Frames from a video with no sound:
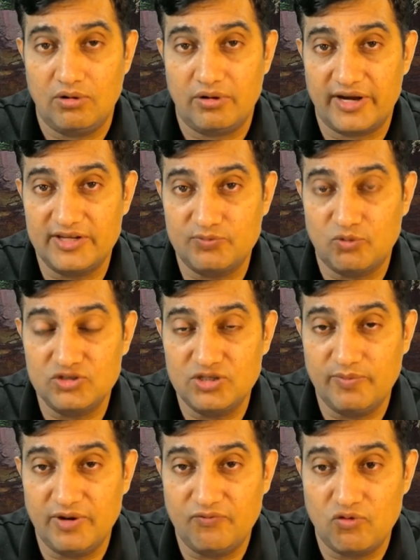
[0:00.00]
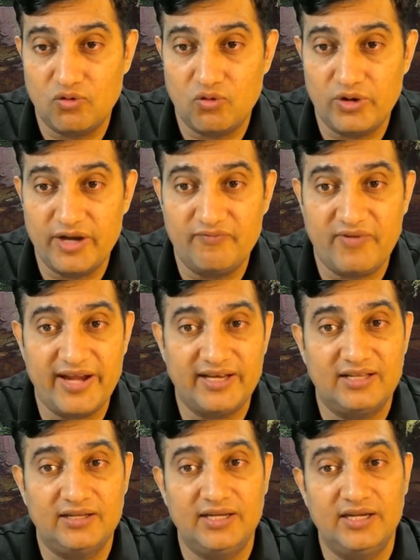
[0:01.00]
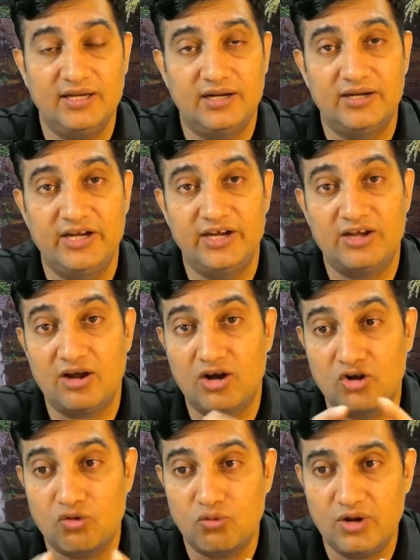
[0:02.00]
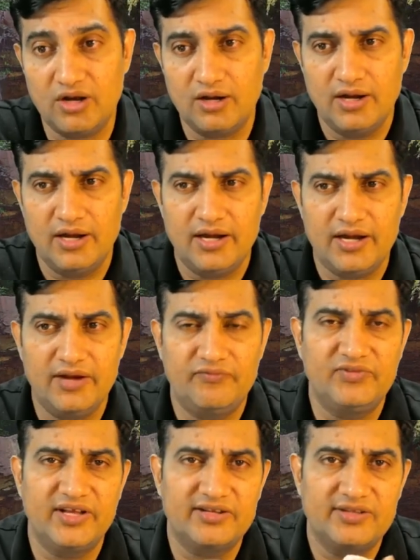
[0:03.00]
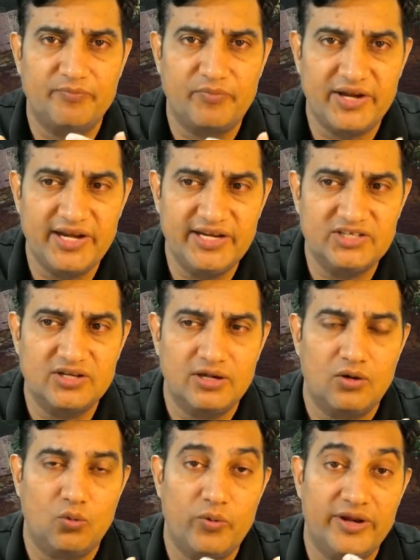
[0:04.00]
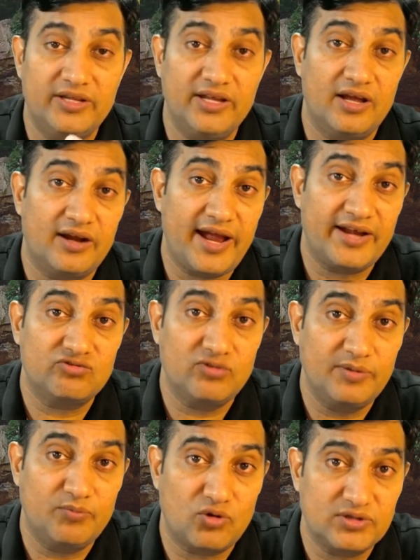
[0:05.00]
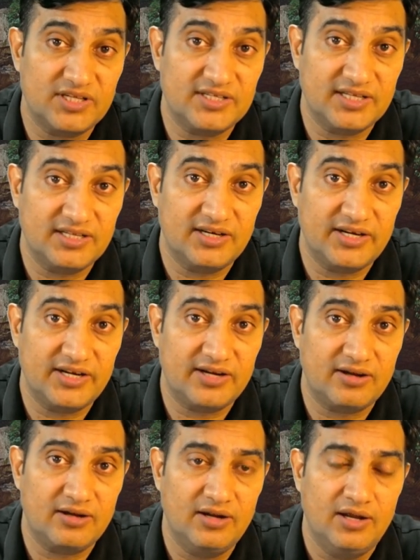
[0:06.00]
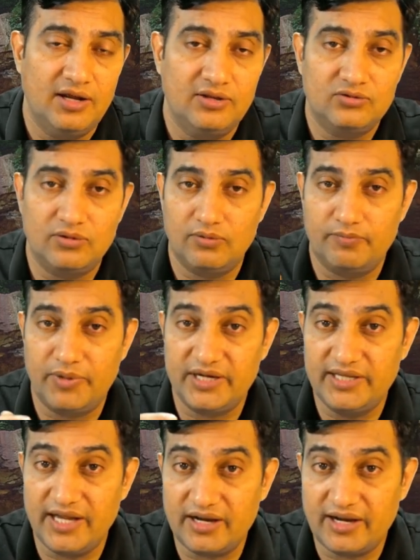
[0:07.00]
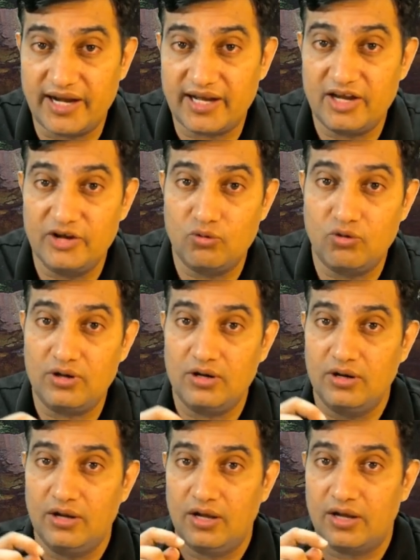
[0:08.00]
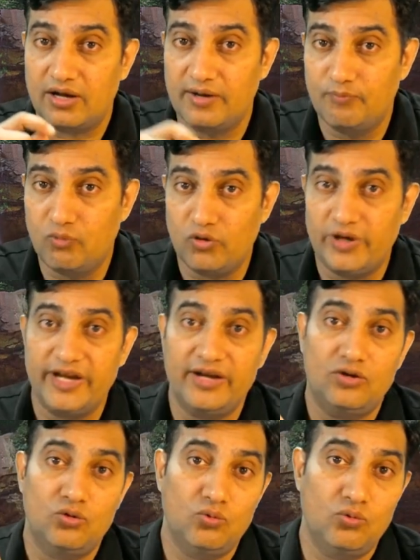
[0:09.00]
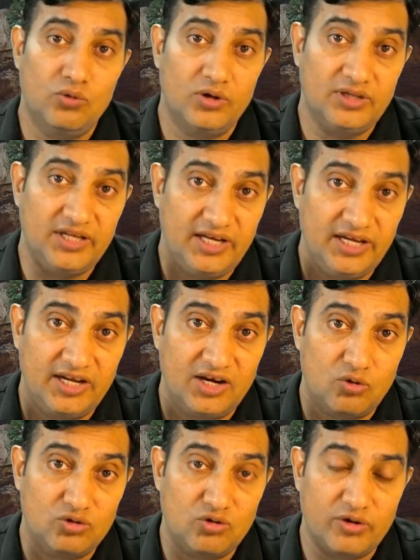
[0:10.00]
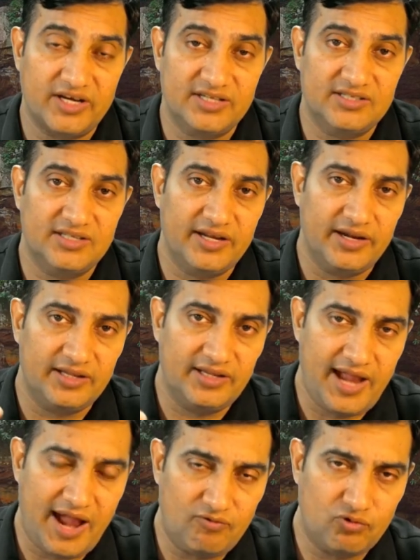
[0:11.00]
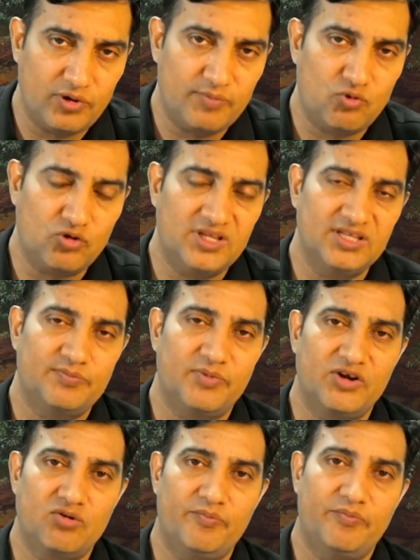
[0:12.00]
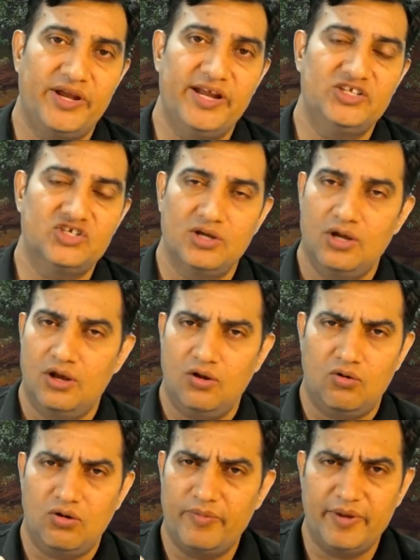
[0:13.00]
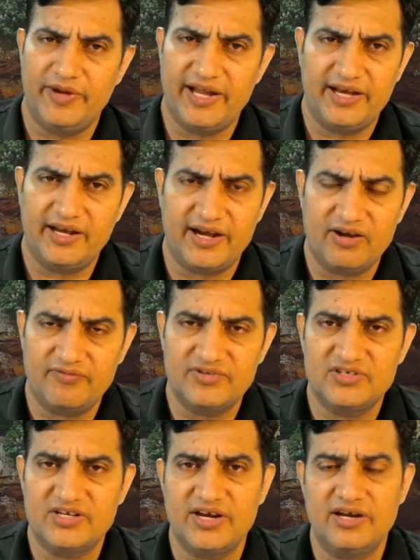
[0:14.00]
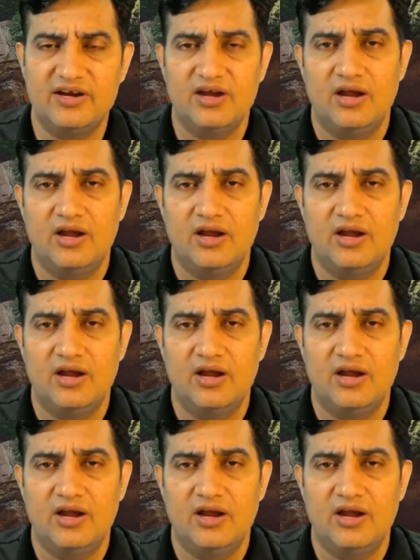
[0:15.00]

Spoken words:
responsible for notifying the data controller if there is a breach when they are actually processing the data. So, but they are directly not reporting to the legal authorities. They have to report this particular breach or maybe any kind of incident